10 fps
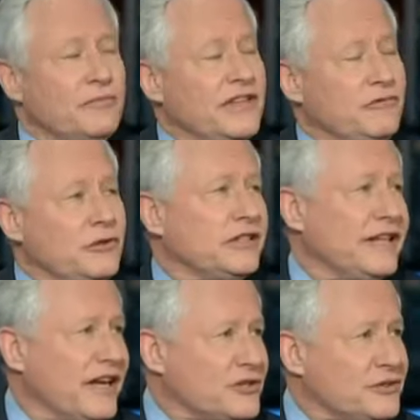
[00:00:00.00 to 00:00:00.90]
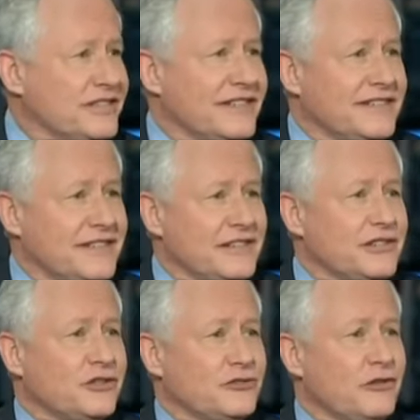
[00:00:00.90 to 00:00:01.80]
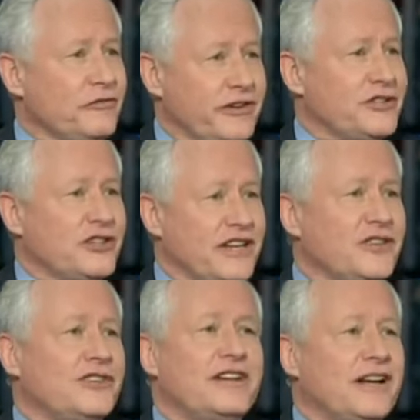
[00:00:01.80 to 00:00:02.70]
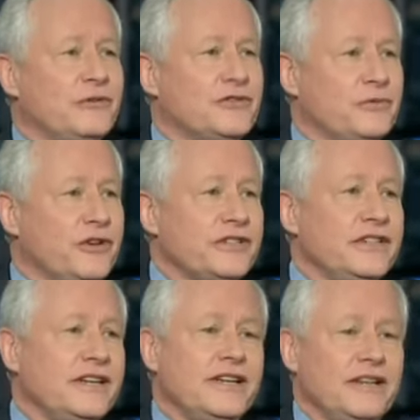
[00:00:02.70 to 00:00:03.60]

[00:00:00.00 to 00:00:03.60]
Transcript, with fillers: B, if you look at the actual statistics and control for education and hours worked,